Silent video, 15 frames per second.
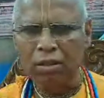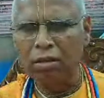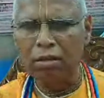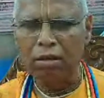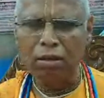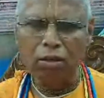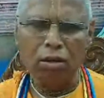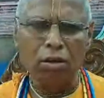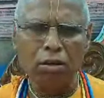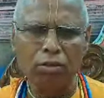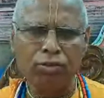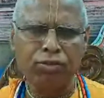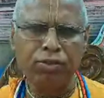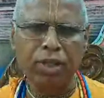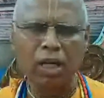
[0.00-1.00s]

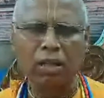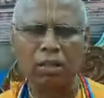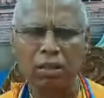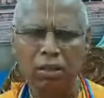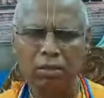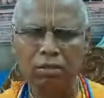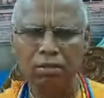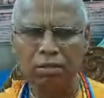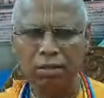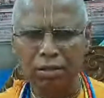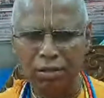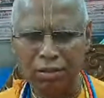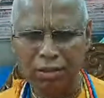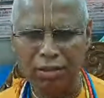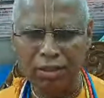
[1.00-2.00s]
All Shaktis,
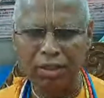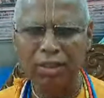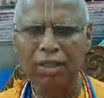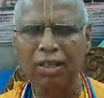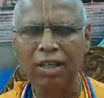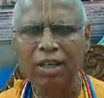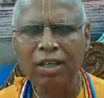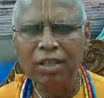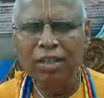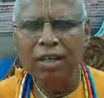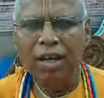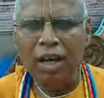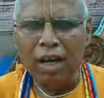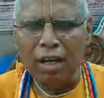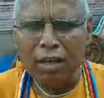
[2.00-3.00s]
the
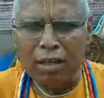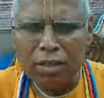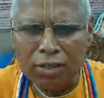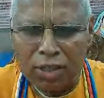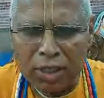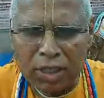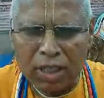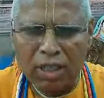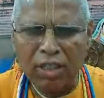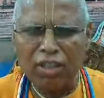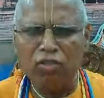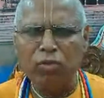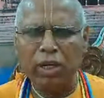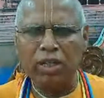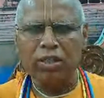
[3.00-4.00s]
energies are
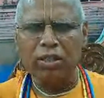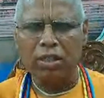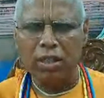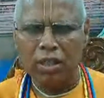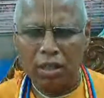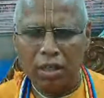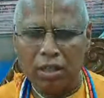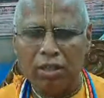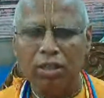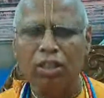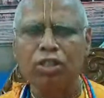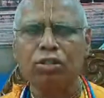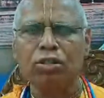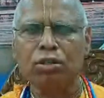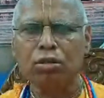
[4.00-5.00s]
invested
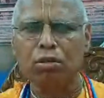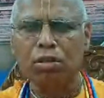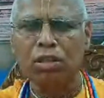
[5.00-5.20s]
in this